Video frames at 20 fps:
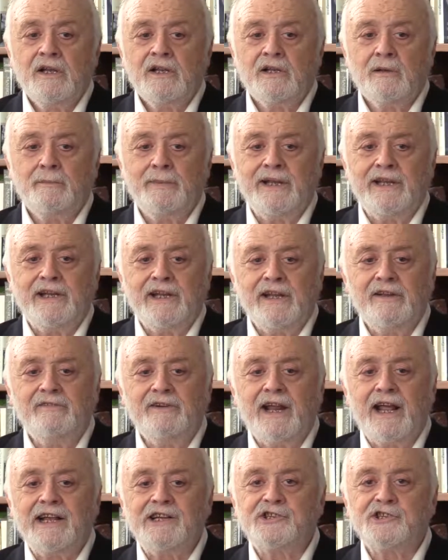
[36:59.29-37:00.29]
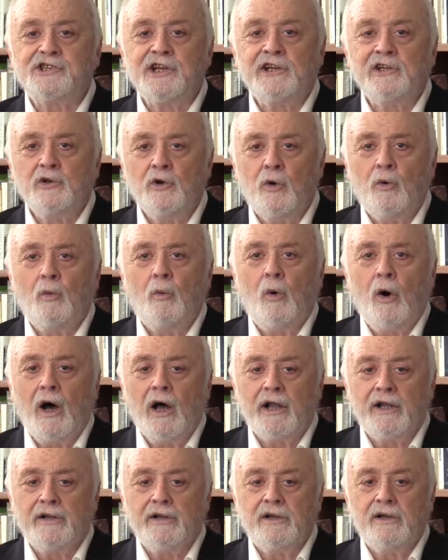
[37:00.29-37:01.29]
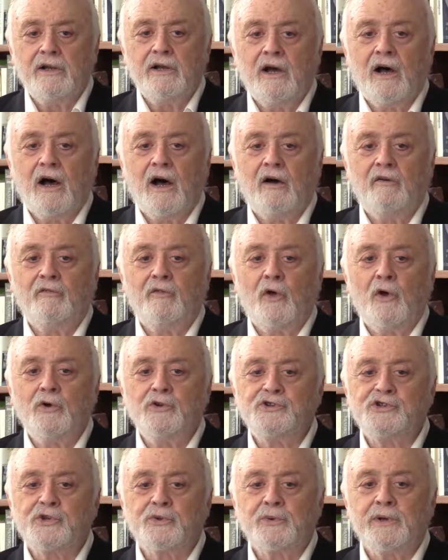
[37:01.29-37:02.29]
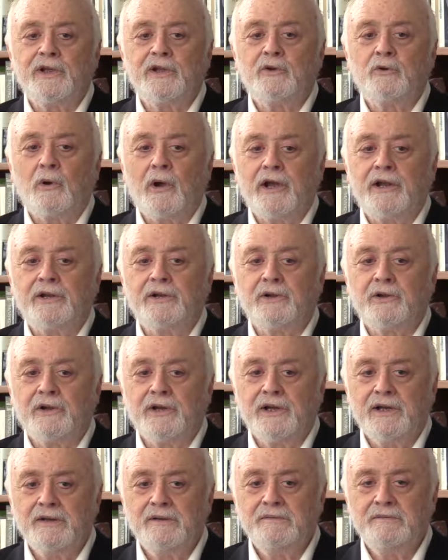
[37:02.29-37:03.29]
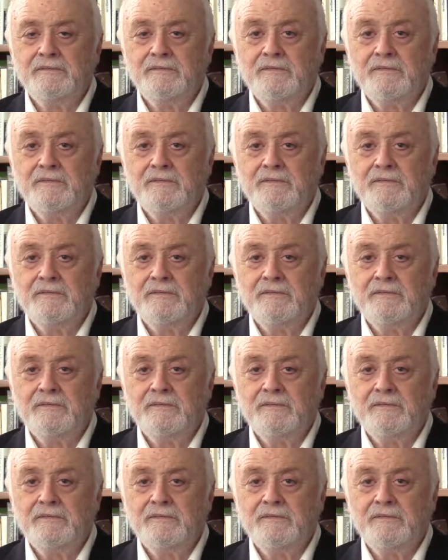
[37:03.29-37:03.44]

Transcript: to meet even a single one of those 3 criteria.